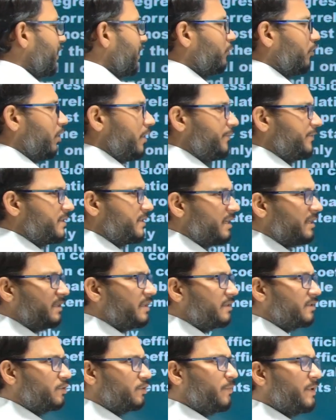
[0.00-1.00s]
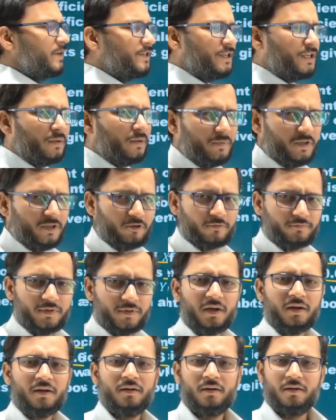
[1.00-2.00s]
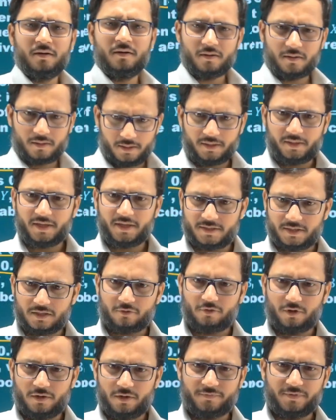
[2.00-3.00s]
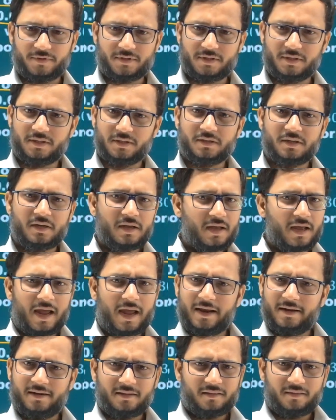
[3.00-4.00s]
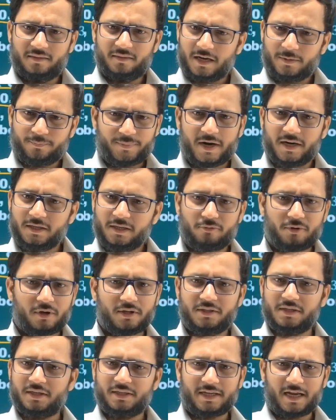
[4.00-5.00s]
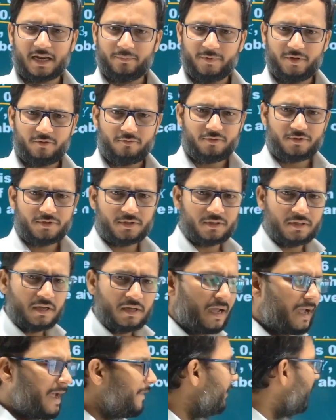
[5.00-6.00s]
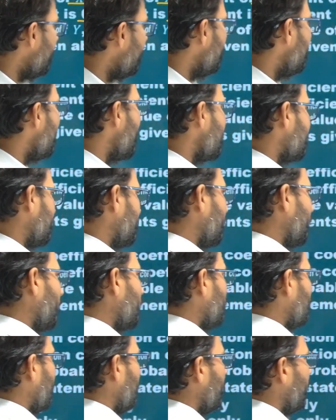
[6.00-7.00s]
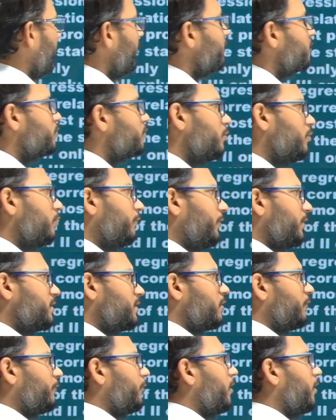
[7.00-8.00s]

coefficient is the geometric mean of the regression coefficient, and that particular result can be used. And then last, the most probable. So first of all,